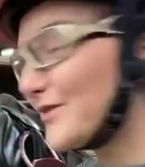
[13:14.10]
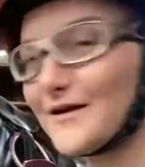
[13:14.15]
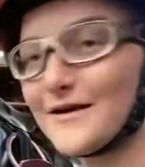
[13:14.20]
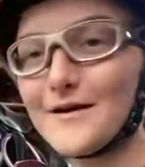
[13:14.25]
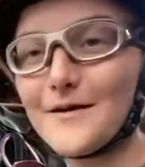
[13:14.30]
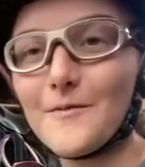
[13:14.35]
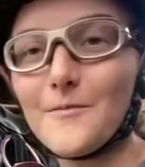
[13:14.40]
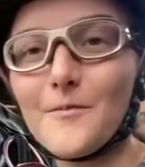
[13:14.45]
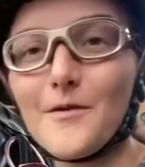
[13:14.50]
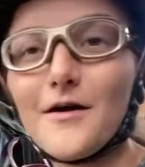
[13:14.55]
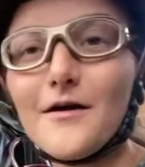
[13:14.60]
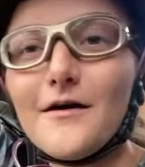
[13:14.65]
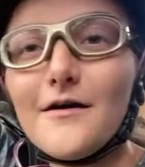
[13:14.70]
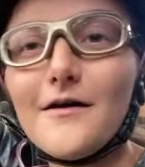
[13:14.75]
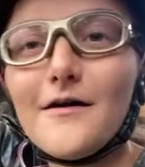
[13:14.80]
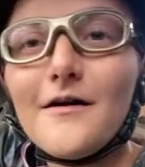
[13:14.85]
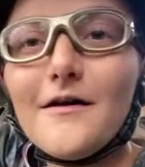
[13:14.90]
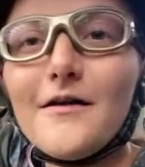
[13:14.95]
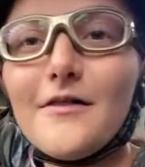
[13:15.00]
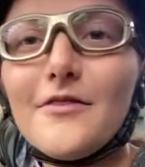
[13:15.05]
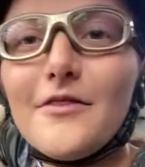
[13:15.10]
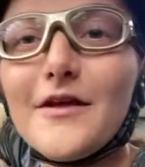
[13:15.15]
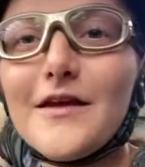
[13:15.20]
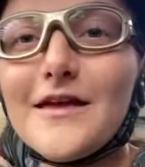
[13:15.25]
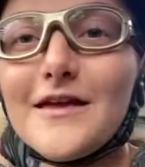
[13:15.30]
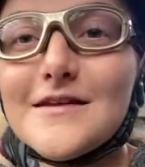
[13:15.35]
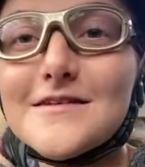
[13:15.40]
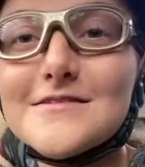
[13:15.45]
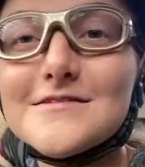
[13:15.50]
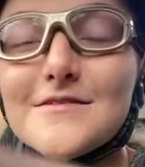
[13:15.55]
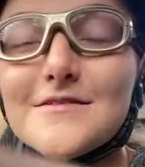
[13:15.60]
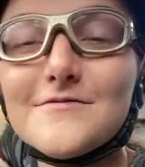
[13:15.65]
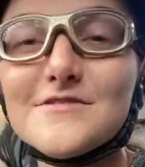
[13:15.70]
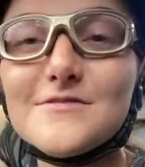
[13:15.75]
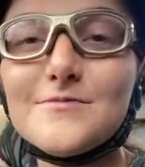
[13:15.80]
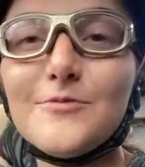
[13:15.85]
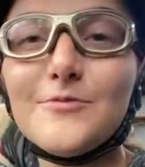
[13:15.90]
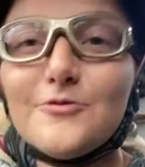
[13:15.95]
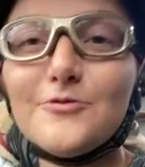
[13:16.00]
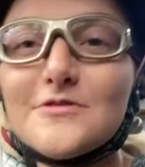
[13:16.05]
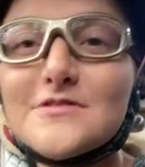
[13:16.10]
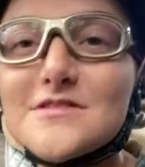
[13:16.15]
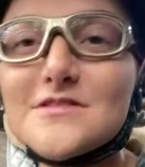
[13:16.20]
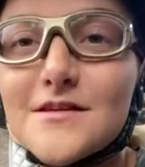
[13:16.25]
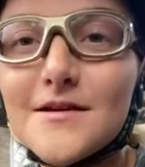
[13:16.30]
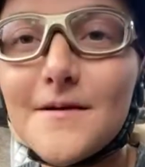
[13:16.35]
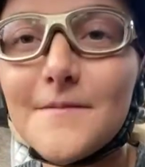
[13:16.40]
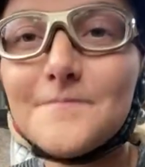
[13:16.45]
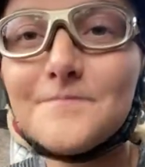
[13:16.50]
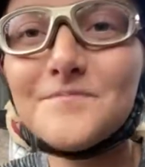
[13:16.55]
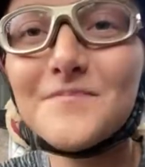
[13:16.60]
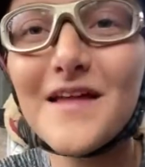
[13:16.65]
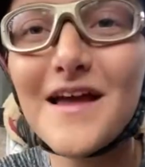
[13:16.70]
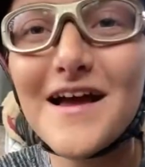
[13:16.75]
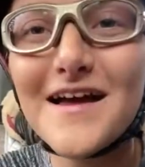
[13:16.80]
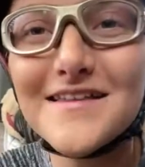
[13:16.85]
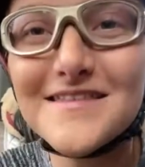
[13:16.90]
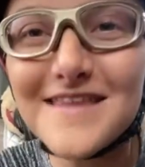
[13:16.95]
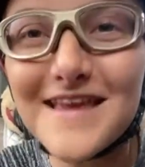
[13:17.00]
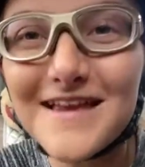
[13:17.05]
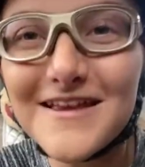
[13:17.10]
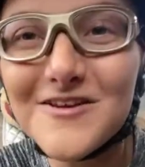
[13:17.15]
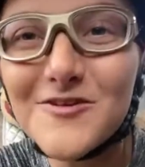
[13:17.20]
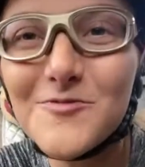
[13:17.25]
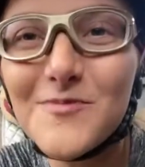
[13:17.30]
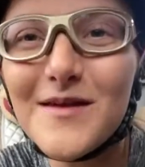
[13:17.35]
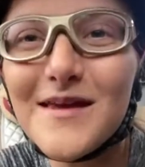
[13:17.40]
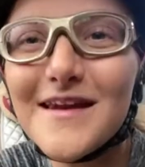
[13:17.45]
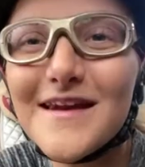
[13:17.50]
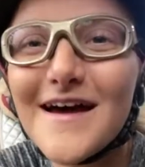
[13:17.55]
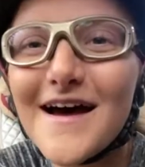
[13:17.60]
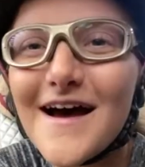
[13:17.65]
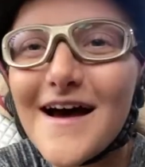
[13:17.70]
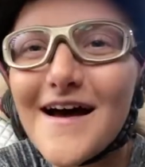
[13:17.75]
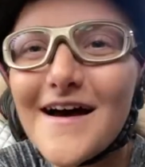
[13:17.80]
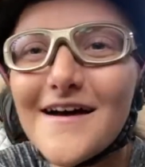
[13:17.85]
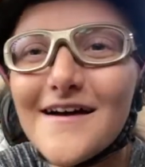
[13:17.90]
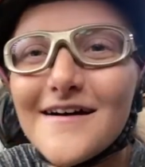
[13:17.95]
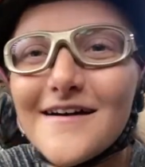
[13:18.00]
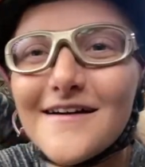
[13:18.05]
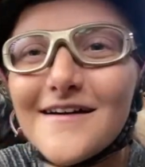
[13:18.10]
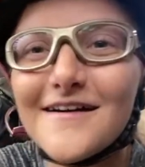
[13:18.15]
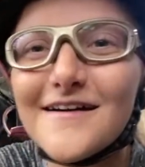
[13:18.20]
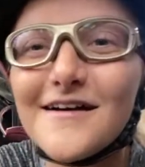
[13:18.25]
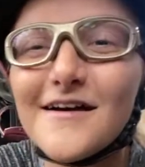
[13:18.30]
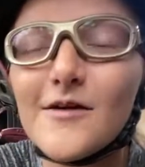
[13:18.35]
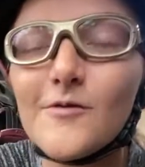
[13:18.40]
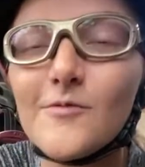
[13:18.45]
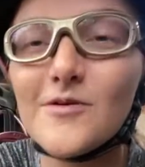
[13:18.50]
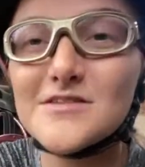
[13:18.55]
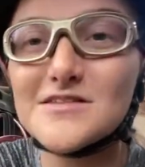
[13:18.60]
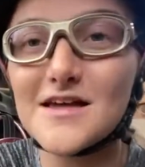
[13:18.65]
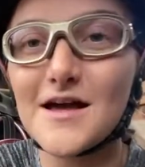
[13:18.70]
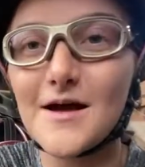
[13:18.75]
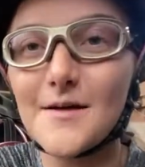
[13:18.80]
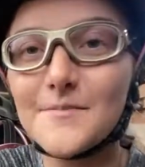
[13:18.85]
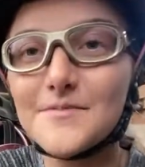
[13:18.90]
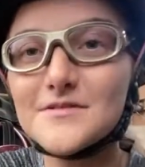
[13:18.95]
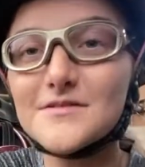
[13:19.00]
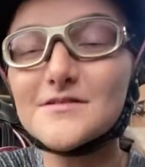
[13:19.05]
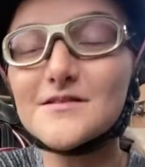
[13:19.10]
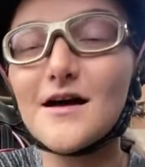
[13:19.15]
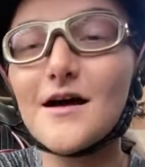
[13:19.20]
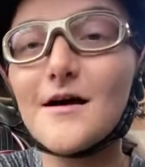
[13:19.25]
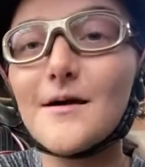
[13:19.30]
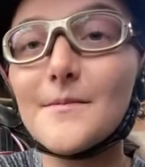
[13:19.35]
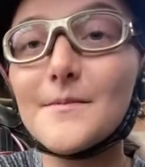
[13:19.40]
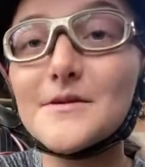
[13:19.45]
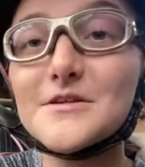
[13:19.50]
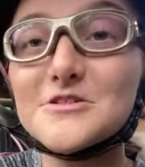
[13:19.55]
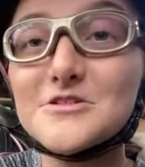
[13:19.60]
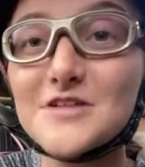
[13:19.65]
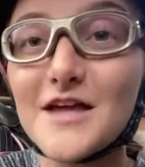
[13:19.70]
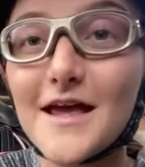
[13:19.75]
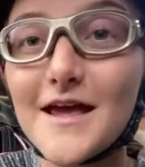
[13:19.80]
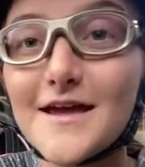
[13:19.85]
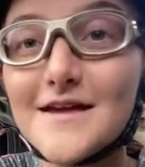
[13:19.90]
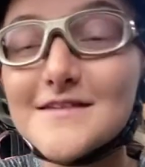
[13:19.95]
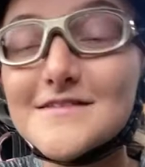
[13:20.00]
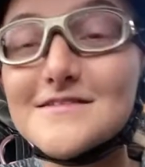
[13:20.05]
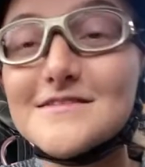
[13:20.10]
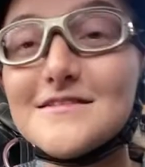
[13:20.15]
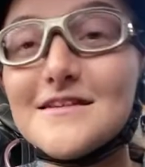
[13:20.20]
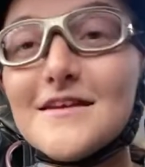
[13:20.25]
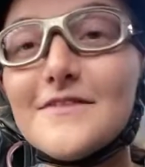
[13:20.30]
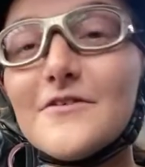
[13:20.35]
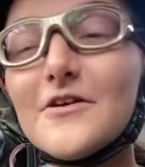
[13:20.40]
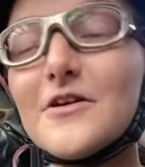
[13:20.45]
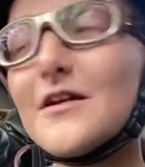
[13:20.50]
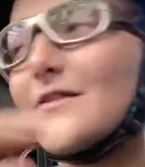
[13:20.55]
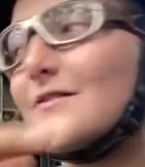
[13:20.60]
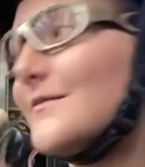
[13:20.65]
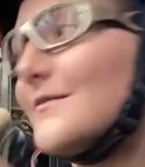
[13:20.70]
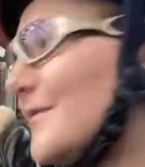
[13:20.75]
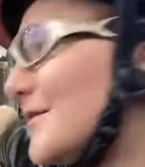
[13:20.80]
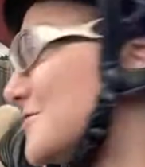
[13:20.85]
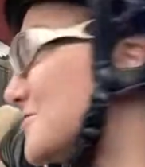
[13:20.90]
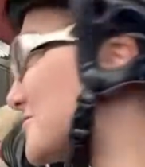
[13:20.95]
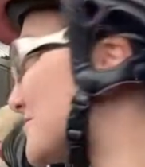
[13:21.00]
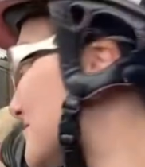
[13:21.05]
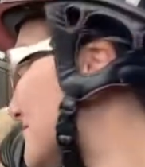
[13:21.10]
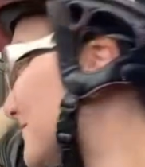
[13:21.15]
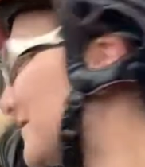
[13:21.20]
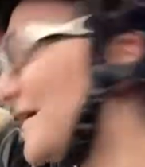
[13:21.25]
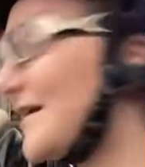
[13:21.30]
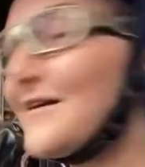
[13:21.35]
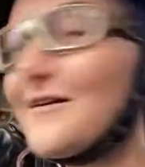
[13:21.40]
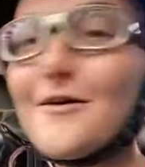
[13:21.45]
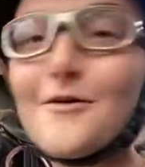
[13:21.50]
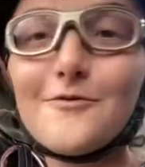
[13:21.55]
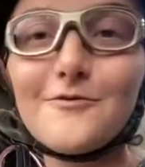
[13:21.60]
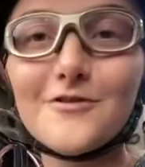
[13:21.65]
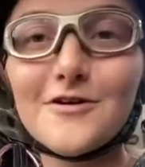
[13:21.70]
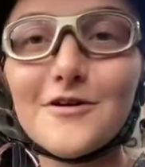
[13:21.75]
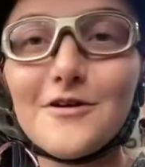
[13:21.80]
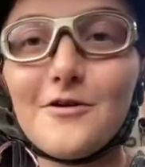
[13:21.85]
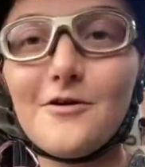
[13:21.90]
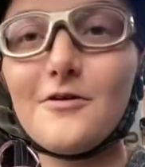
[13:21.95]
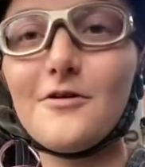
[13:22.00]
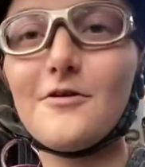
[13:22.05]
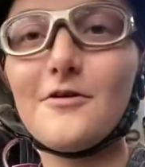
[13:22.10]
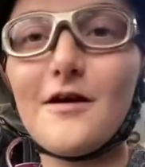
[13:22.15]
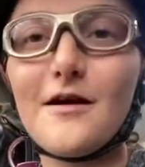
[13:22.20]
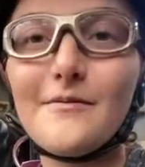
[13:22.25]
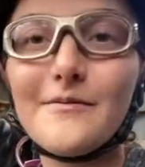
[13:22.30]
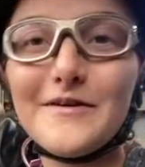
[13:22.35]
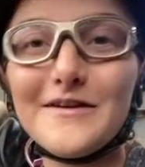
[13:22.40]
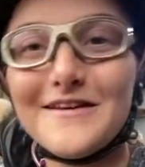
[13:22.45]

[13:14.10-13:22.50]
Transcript: him. The kiss of spooks. Thank you, Mina. What's up? Um, Shay, Steven, nothing much, just getting on Rococo. How about